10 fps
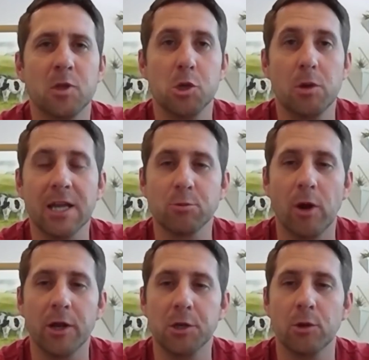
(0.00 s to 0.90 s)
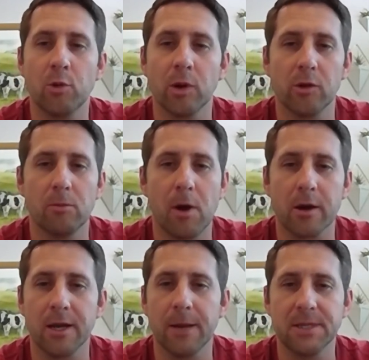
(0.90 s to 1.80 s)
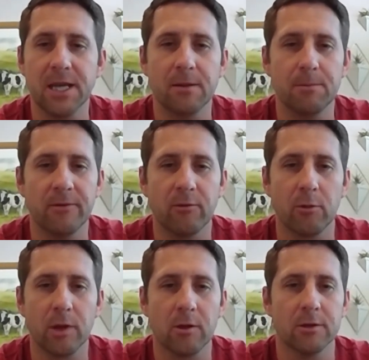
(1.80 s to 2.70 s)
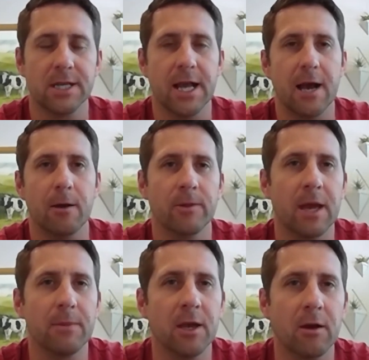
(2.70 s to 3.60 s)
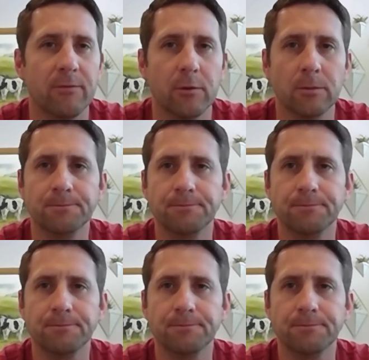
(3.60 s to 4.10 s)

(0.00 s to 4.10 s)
Do you guys want to do a quick little market update before we close it out? Would that be helpful?